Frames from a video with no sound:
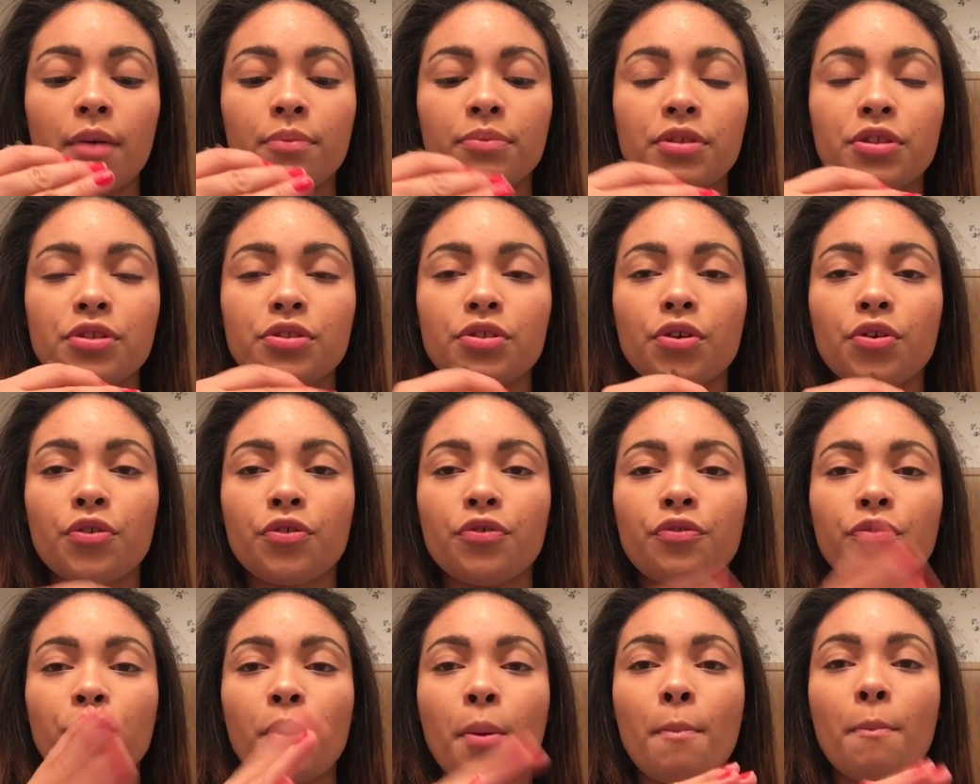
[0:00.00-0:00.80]
These are
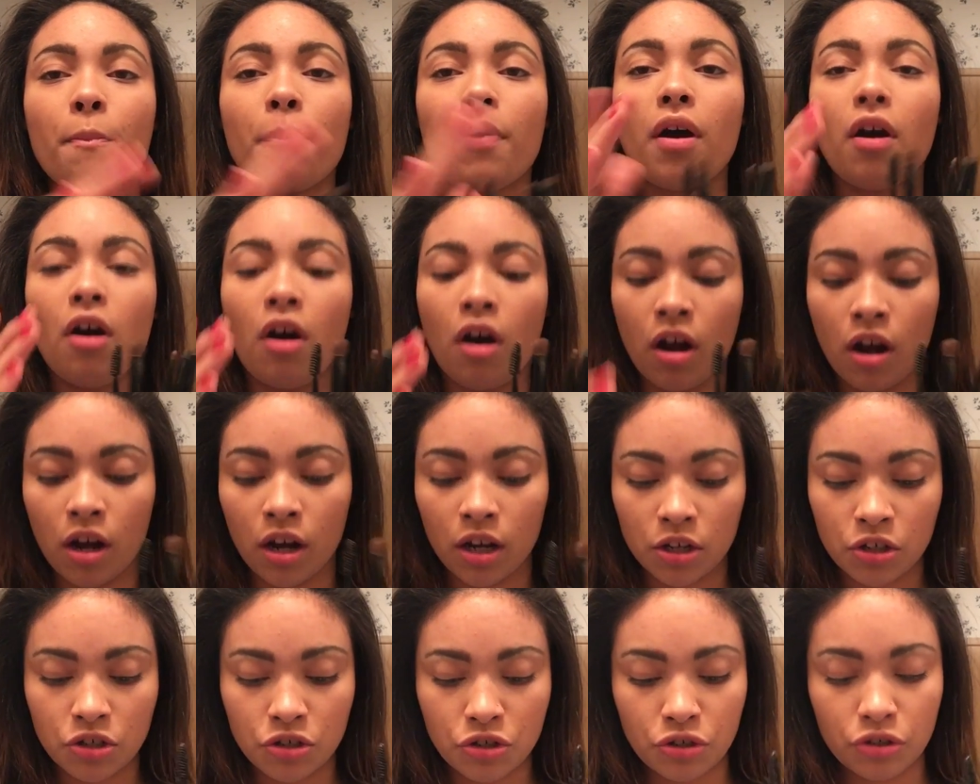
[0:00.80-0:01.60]
from
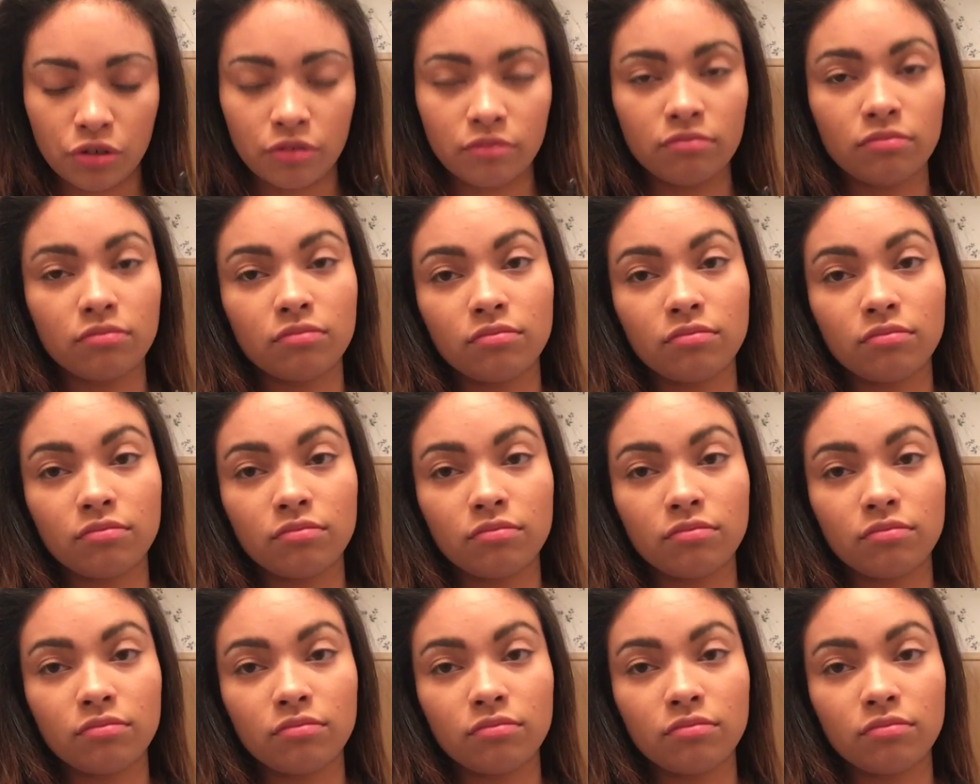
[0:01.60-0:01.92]
Brush.